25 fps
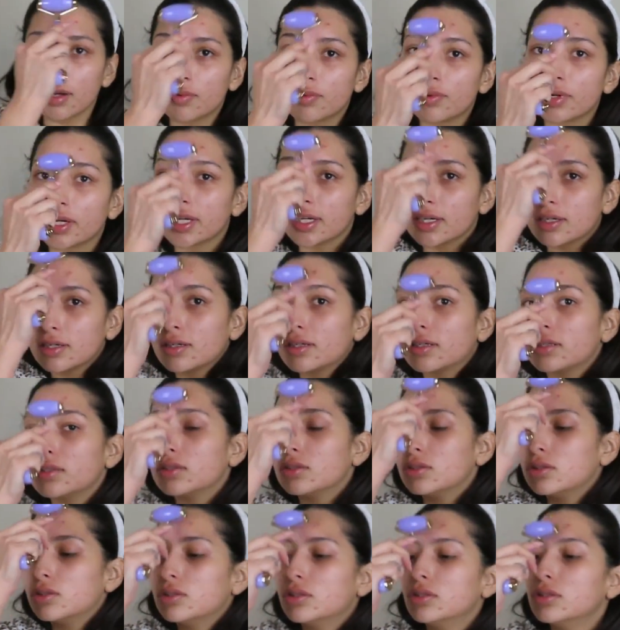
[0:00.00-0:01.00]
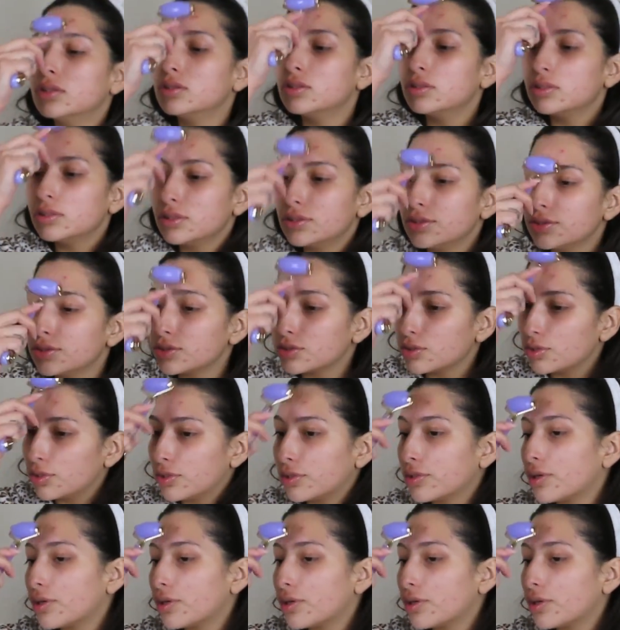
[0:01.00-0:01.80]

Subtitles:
Wrinkles